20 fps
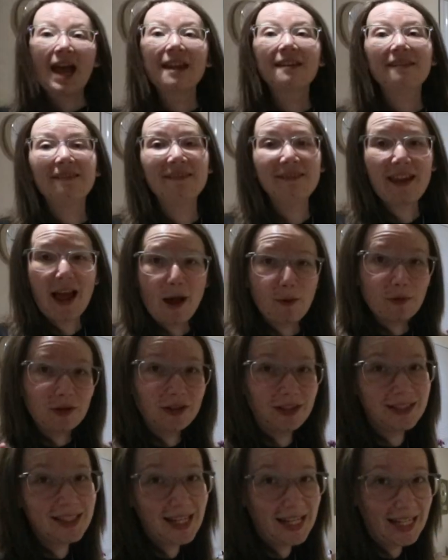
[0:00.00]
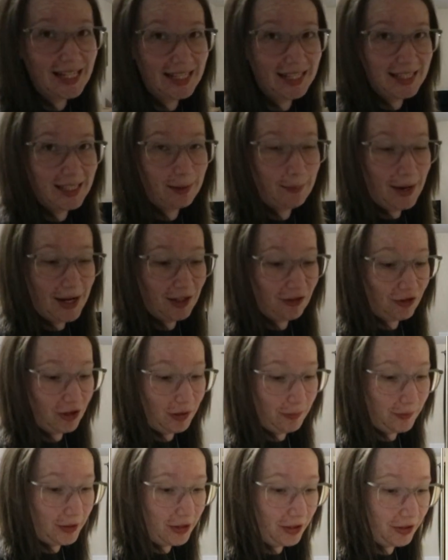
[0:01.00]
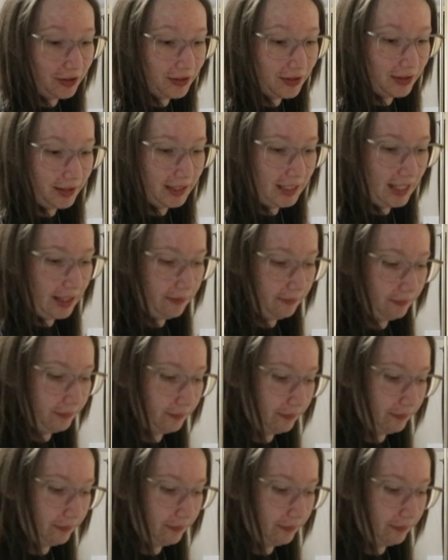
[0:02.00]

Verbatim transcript: Now we're gonna take it into the bedroom because, yeah.